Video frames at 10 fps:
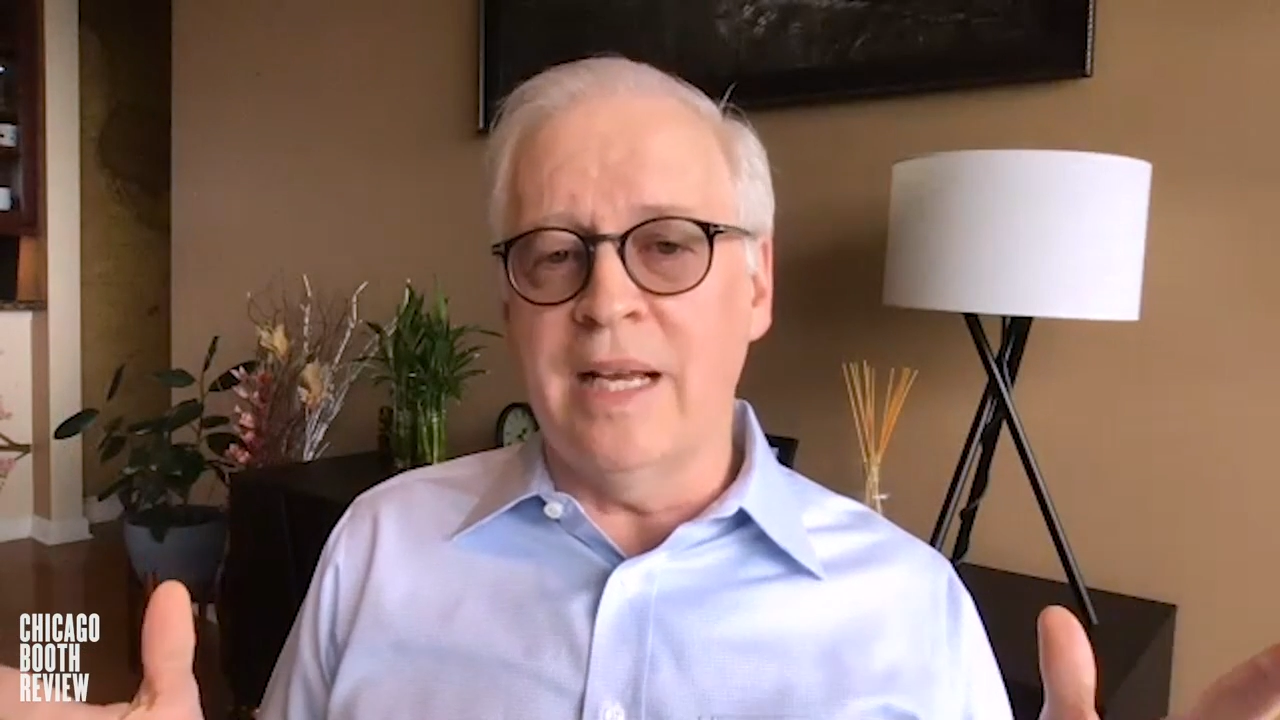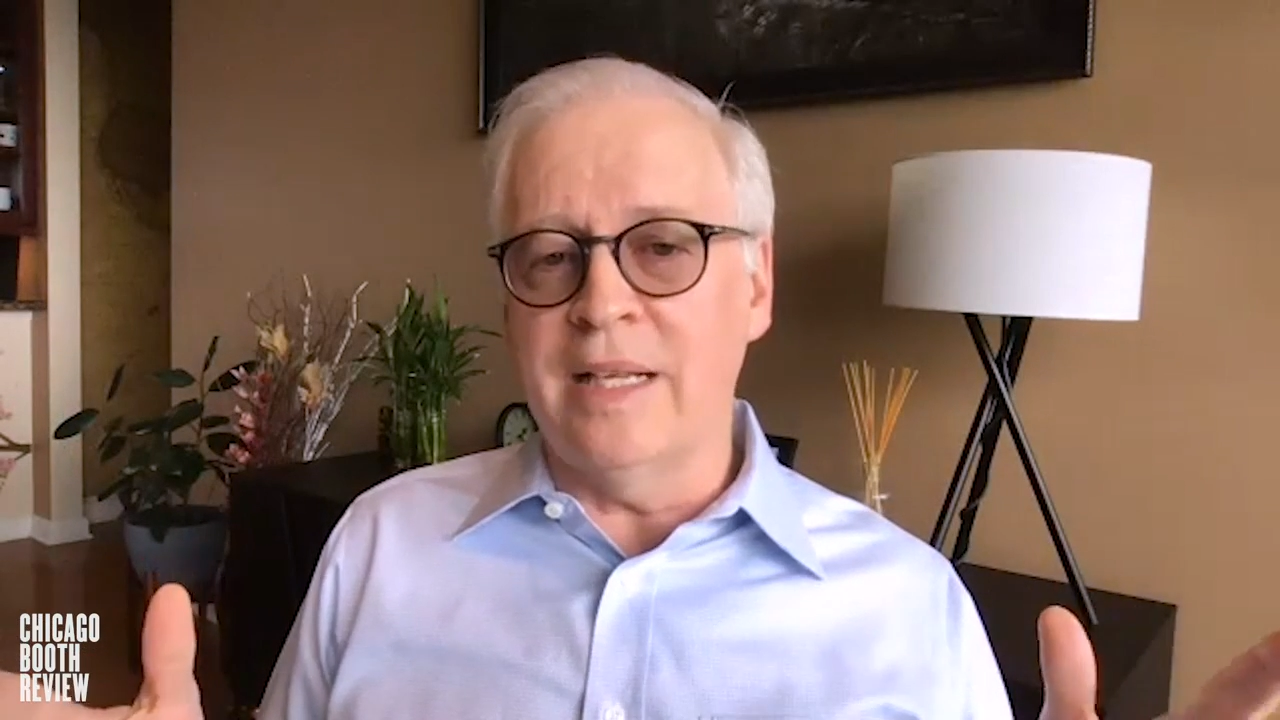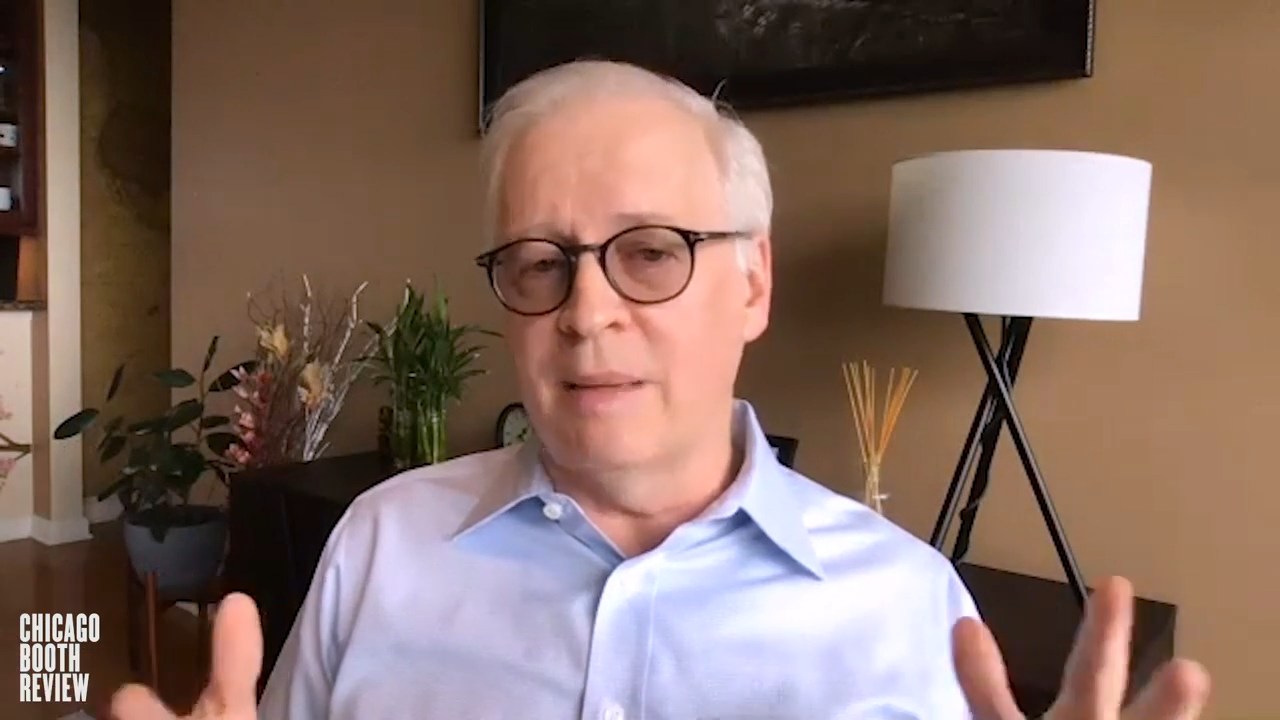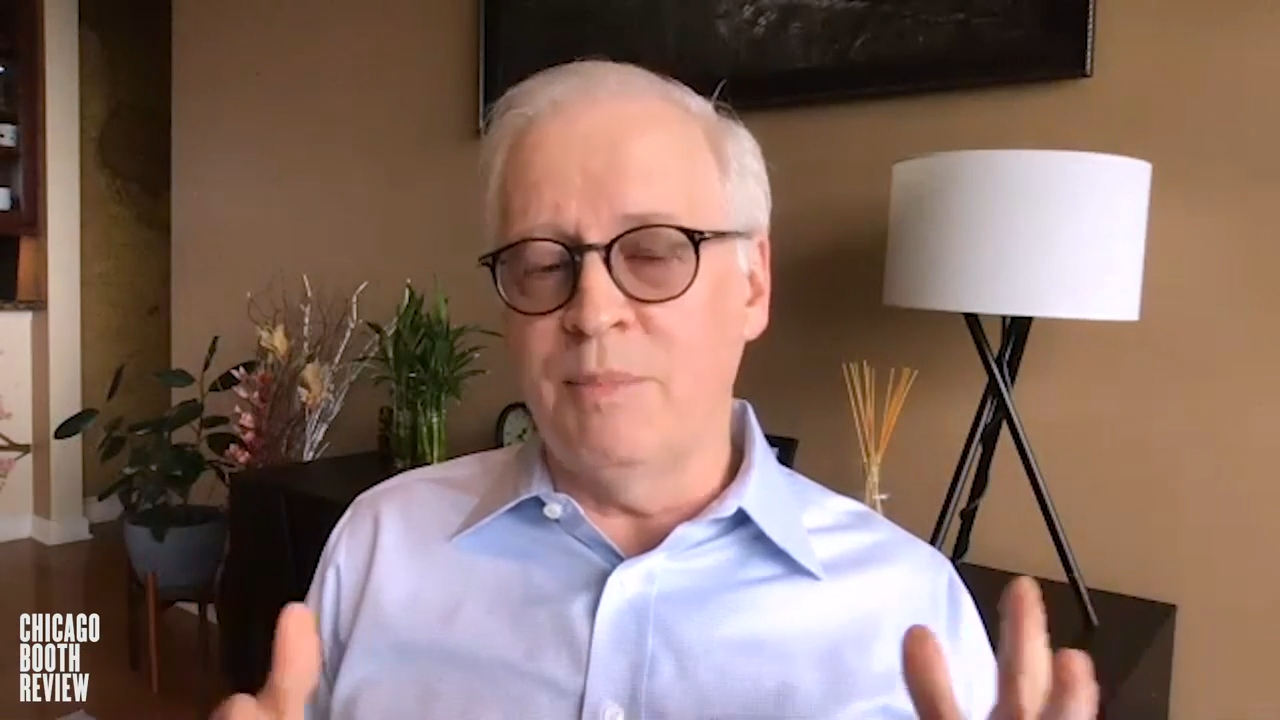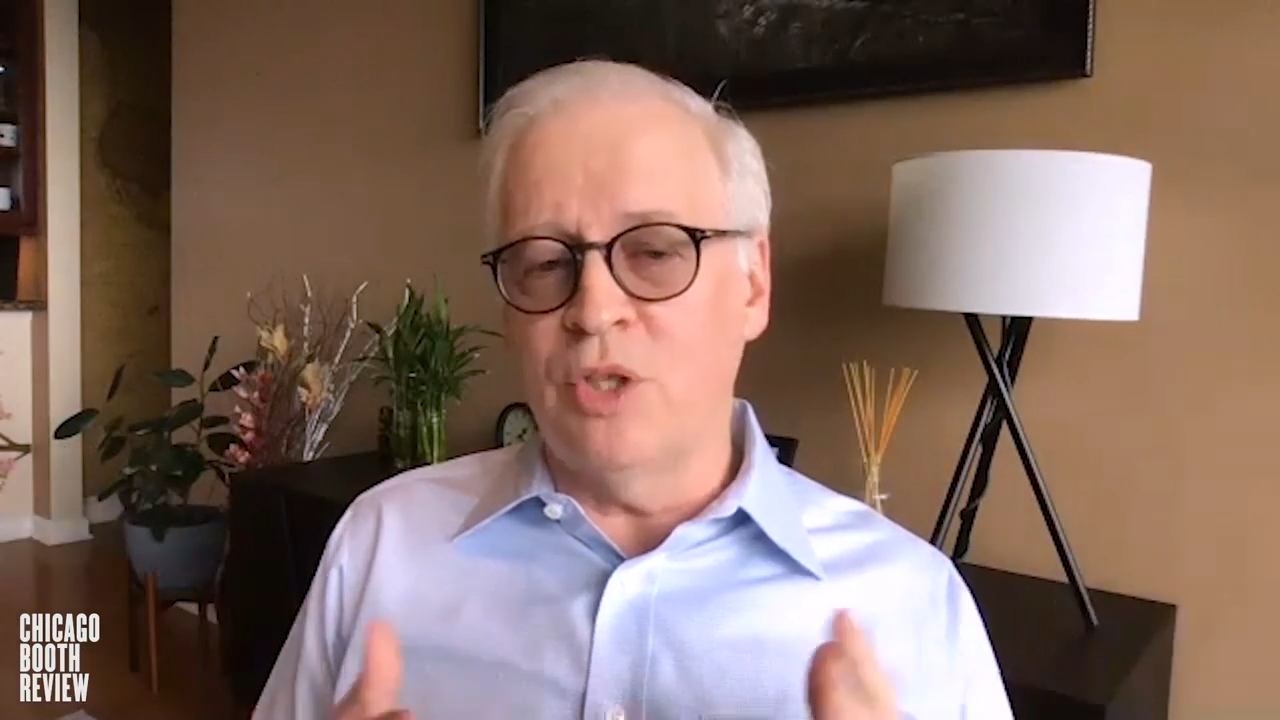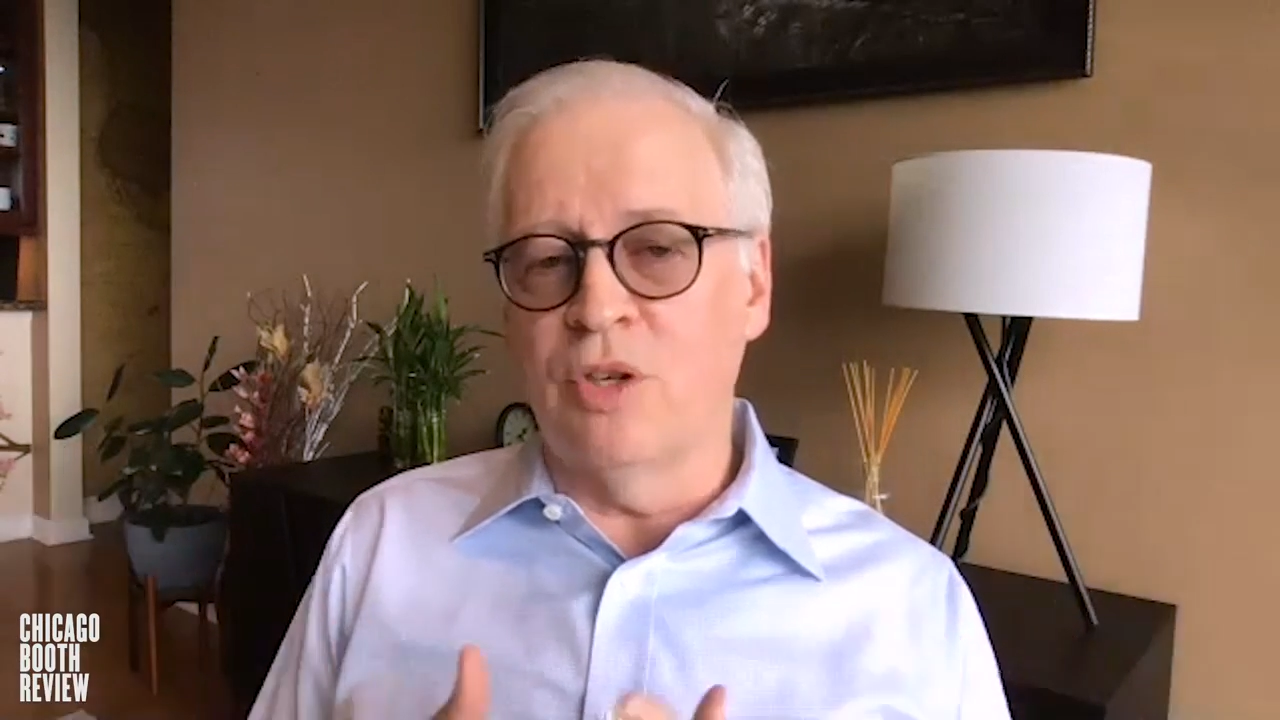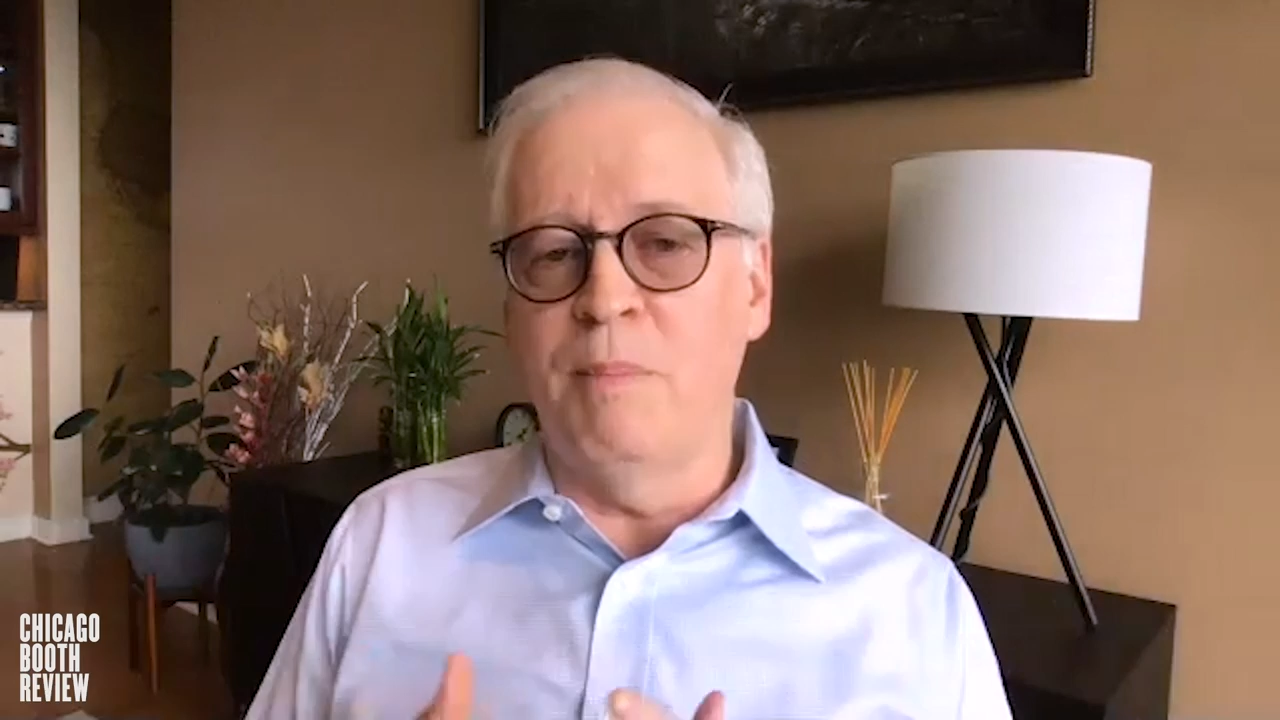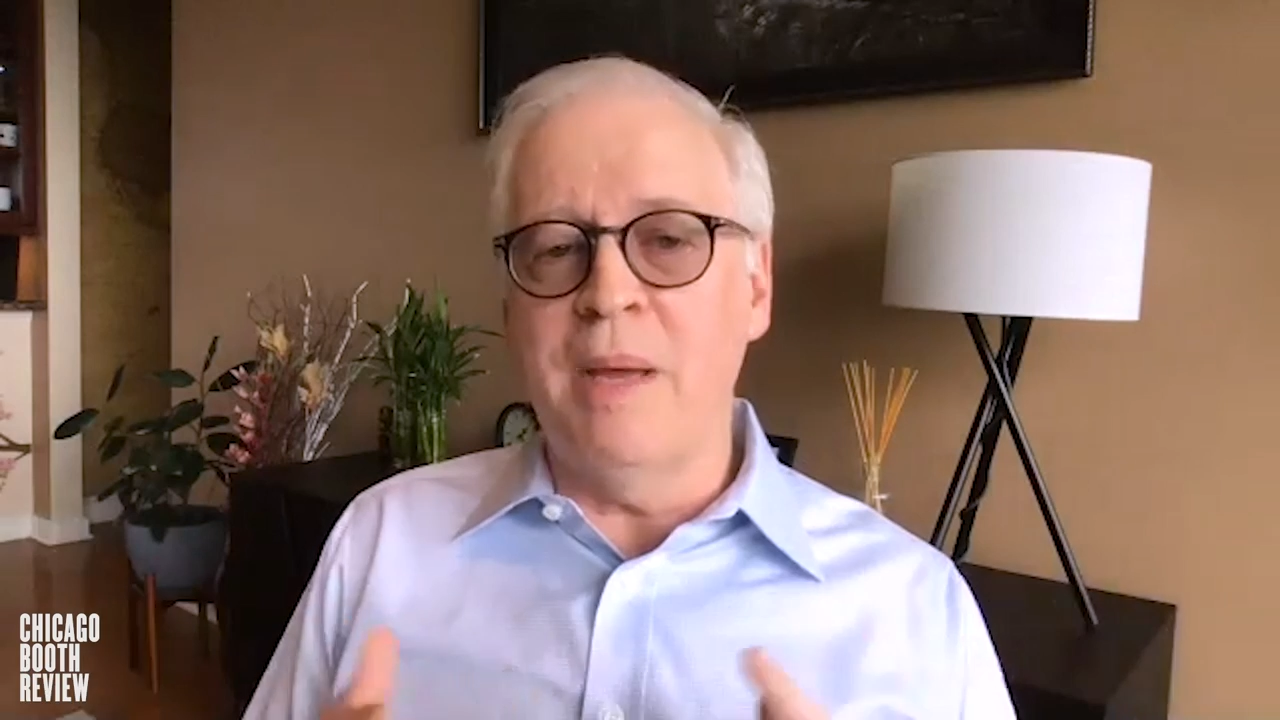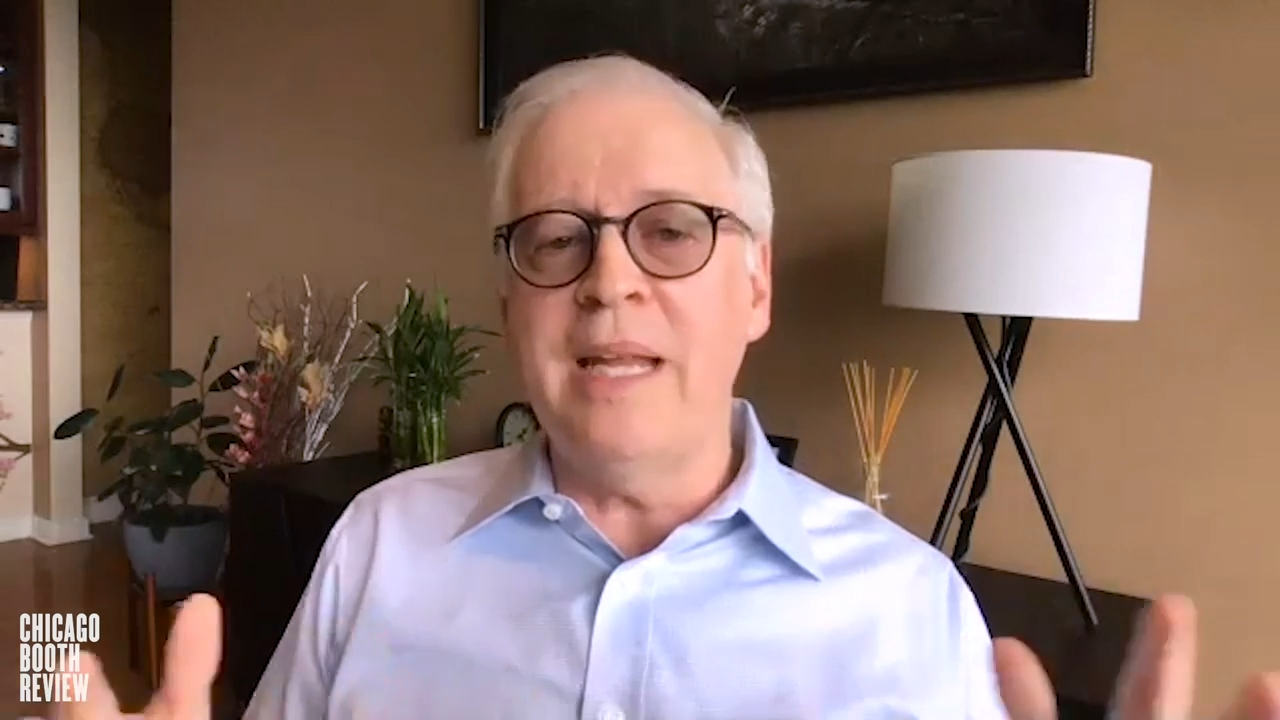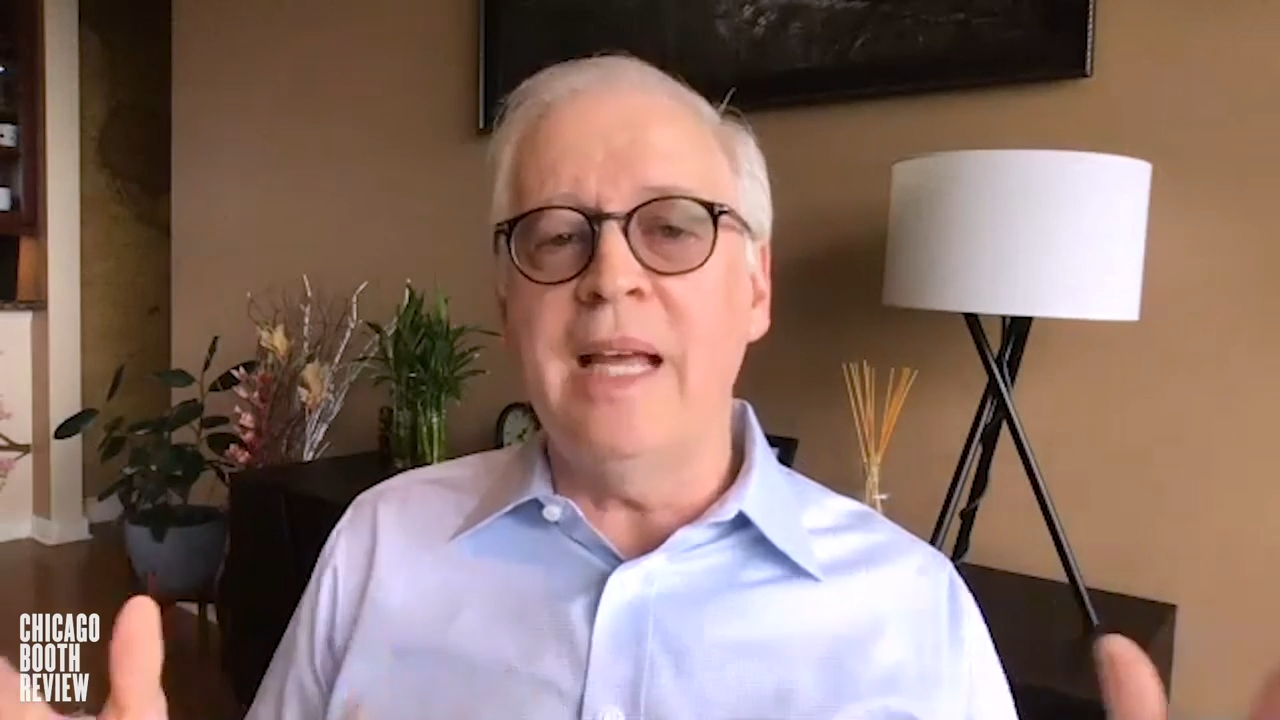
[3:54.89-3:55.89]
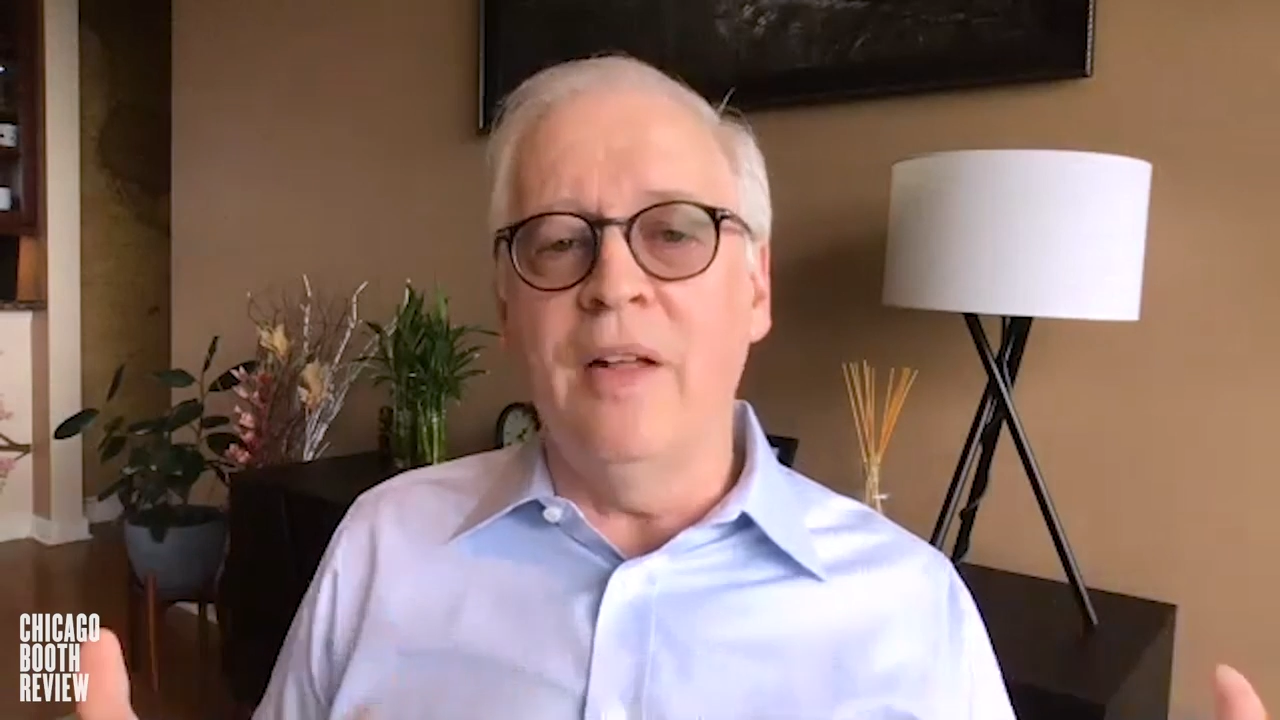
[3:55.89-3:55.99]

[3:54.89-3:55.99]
as I'm sure many